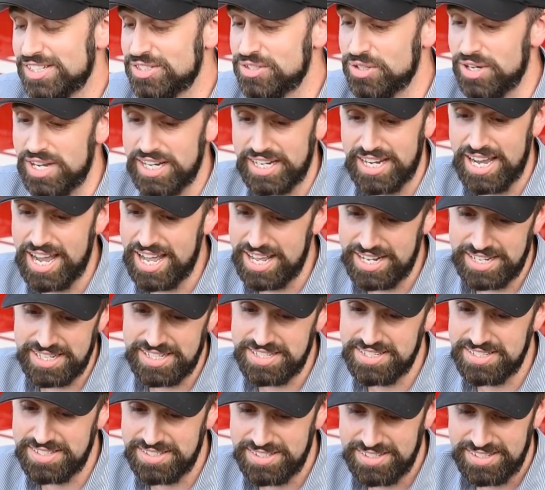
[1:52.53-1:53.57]
So I got
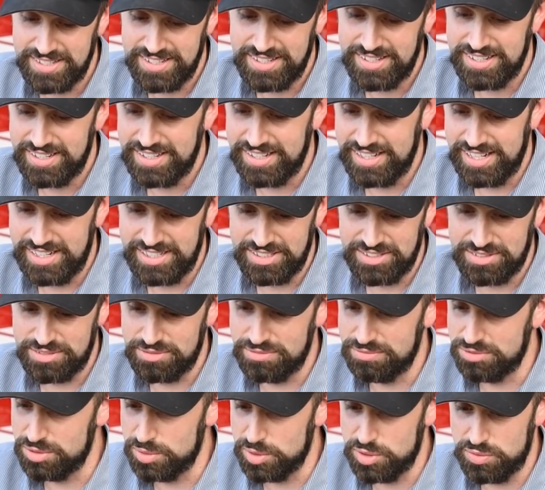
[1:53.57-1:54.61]
it
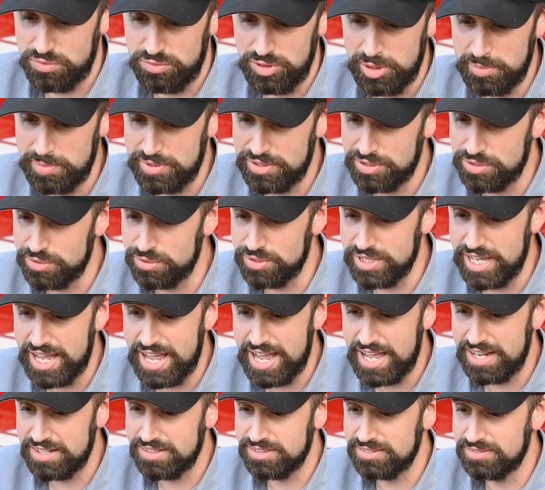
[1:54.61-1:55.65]
and was flipping through
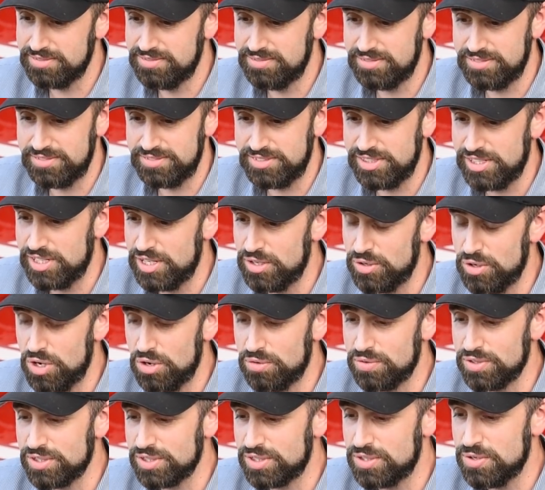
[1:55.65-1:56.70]
that. You know,
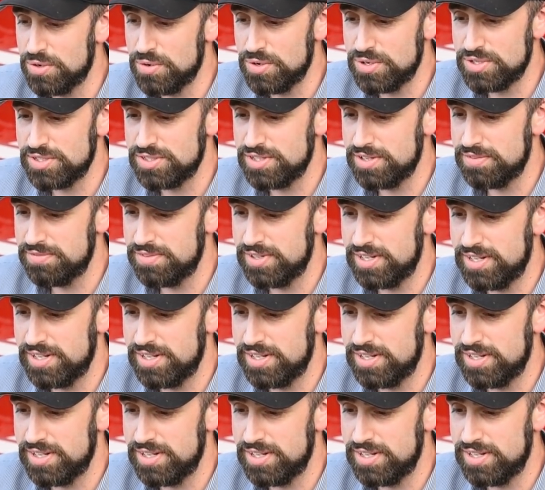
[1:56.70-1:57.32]
over the course of